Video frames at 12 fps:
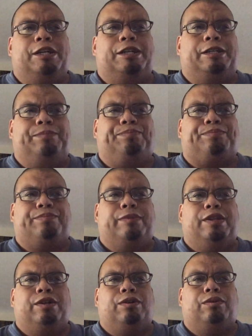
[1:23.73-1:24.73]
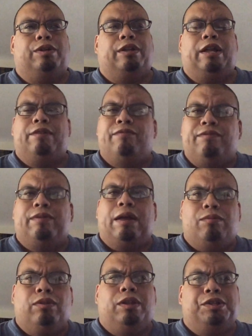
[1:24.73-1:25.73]

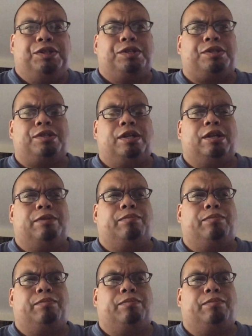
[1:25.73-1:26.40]
And religious.